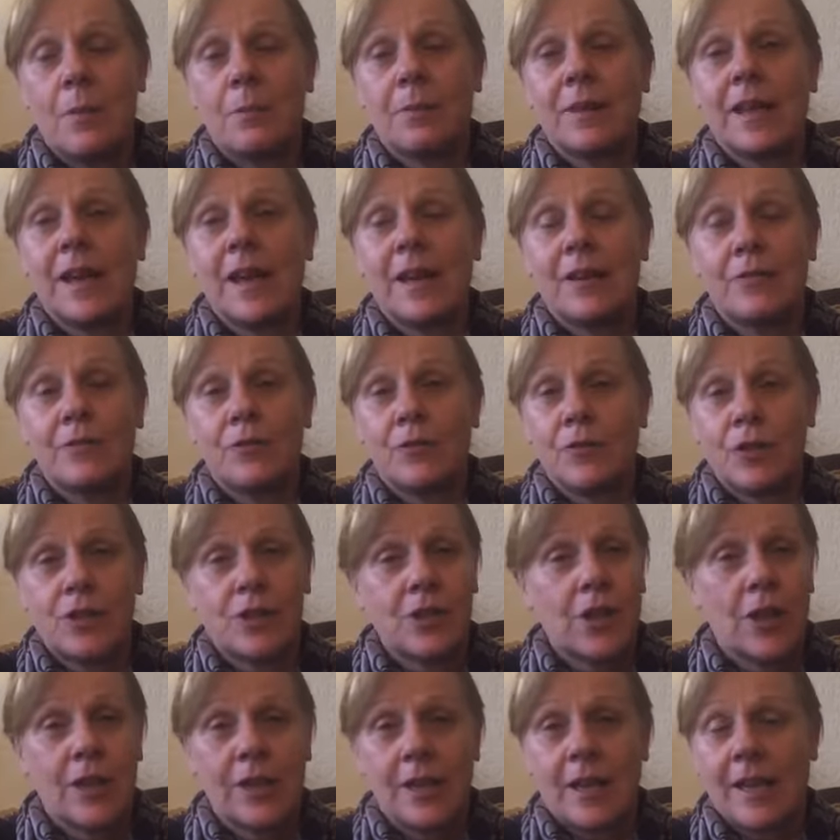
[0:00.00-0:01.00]
applied for a
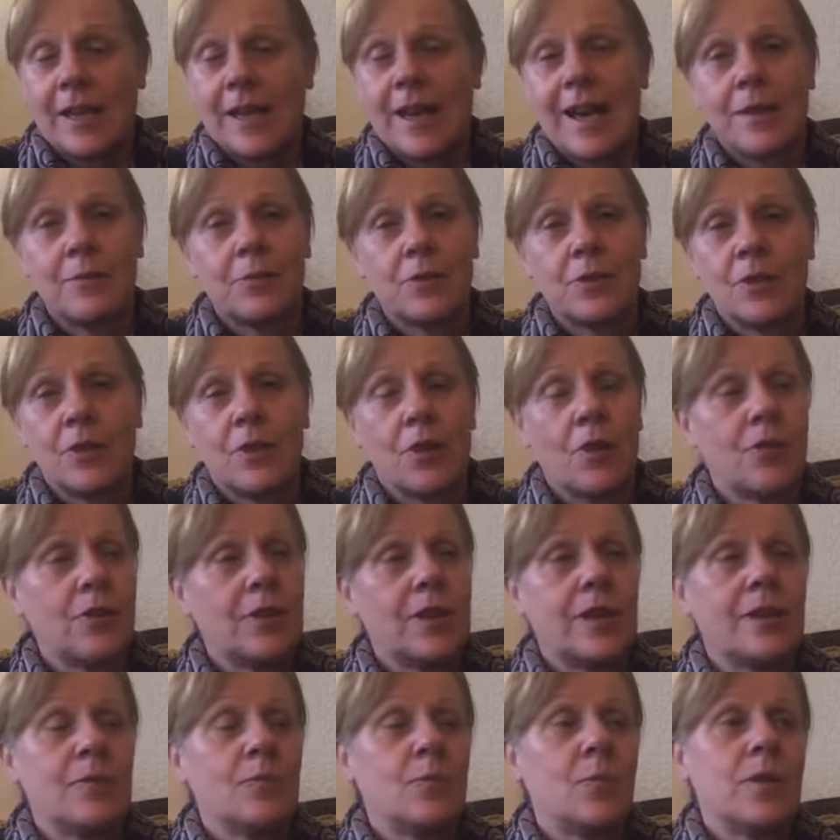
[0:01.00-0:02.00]
styling account and got
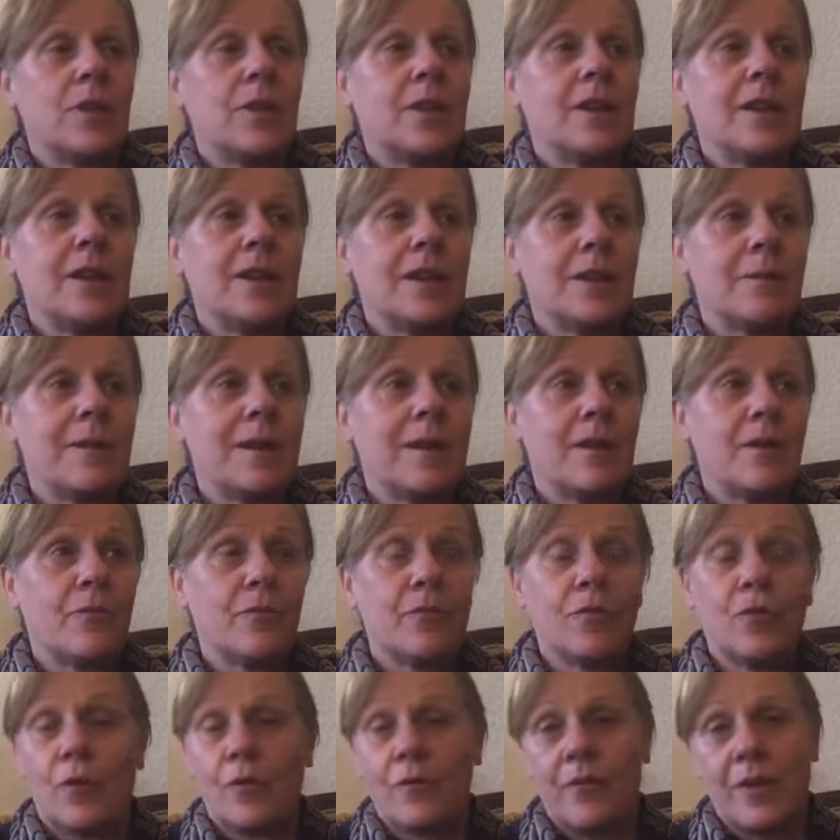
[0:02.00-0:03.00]
it within about
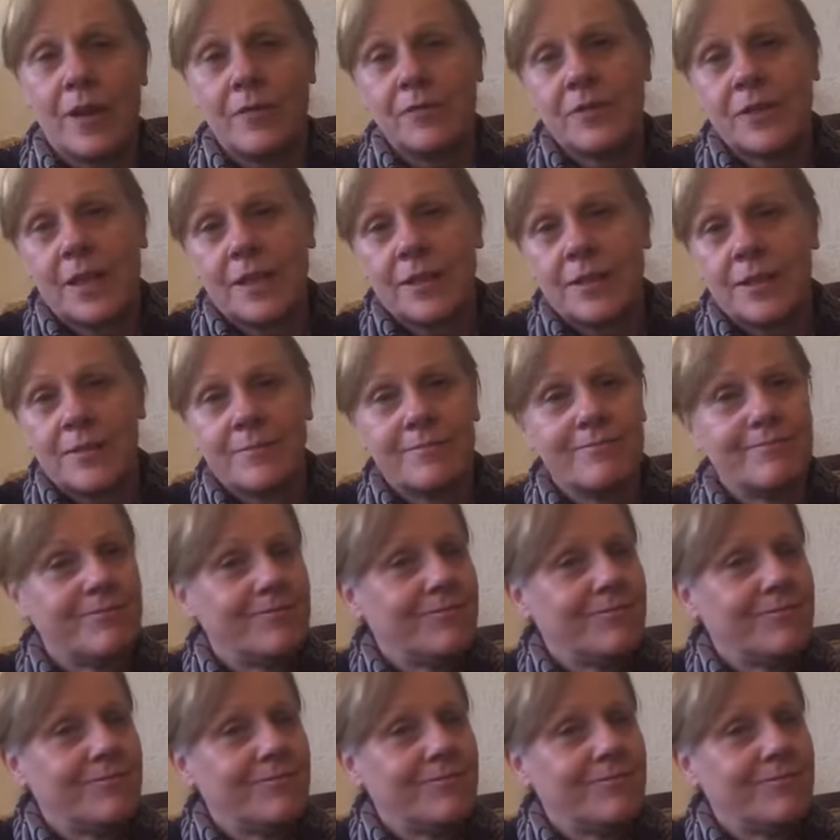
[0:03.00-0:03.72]
4 or 5 days.